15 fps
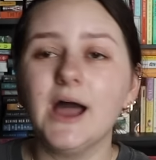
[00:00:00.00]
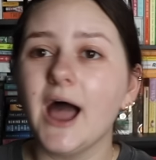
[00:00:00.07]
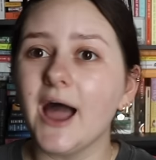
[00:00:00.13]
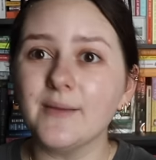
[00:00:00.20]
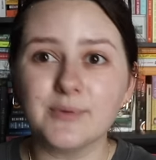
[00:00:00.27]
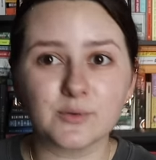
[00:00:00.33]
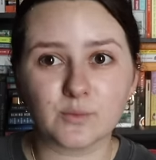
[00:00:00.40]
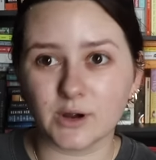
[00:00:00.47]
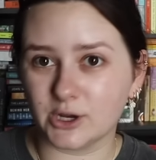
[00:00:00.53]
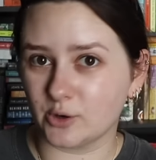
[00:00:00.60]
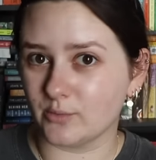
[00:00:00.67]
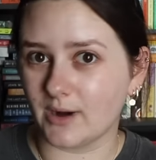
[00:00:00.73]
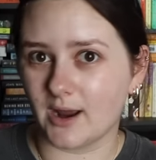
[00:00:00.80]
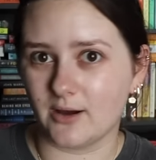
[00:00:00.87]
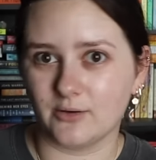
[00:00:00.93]
I've been running
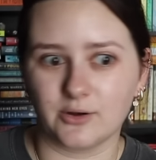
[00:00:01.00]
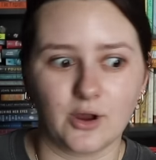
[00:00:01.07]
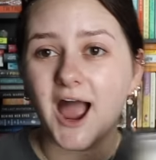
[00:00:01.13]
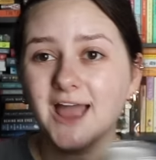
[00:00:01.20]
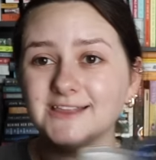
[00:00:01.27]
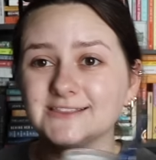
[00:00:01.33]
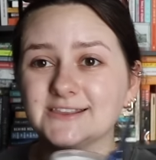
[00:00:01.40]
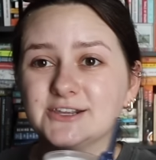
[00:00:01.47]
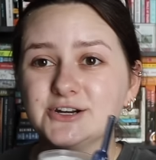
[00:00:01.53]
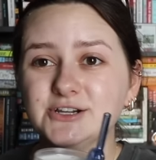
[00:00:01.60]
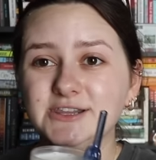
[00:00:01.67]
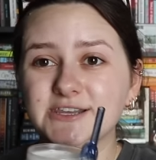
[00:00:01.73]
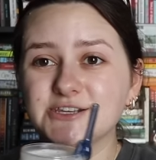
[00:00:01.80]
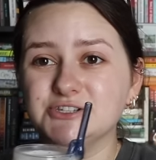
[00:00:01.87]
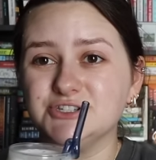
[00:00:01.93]
around. I
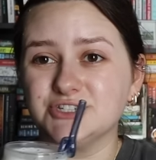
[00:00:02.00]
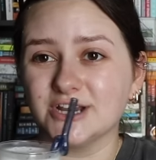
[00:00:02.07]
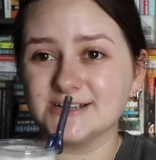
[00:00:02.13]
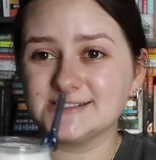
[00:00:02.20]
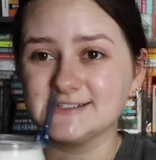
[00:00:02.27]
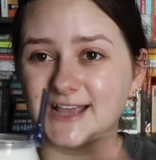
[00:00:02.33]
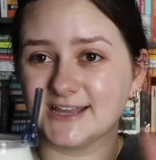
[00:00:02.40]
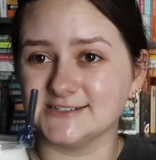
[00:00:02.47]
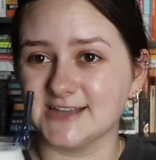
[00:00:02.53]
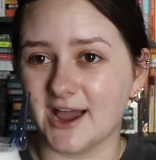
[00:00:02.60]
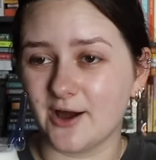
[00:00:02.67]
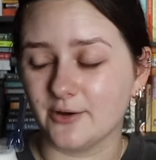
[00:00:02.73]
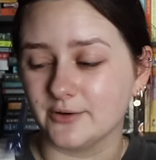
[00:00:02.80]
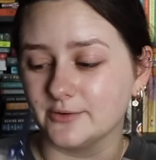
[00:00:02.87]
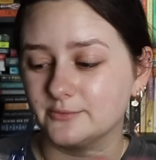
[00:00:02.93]
literally just sat
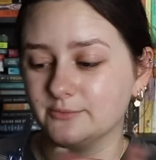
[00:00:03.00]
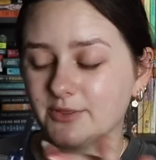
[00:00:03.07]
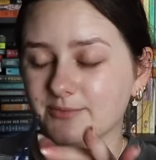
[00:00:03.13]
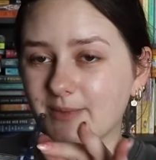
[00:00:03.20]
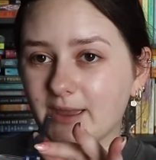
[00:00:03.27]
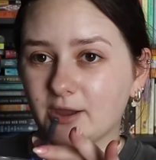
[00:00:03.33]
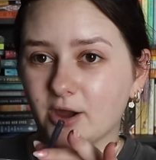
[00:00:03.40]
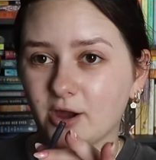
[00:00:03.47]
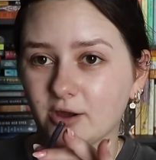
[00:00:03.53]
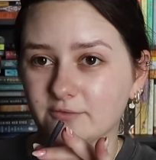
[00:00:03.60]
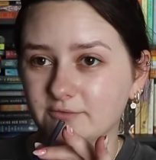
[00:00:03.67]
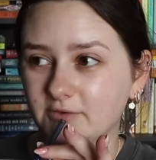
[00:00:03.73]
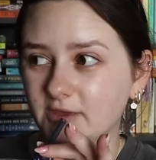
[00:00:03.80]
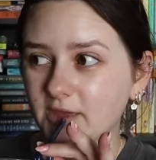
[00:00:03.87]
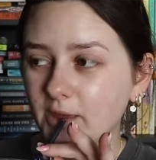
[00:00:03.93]
down with my
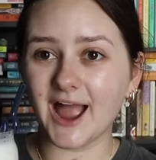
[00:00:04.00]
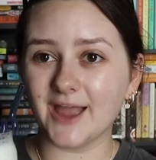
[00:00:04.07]
coffee.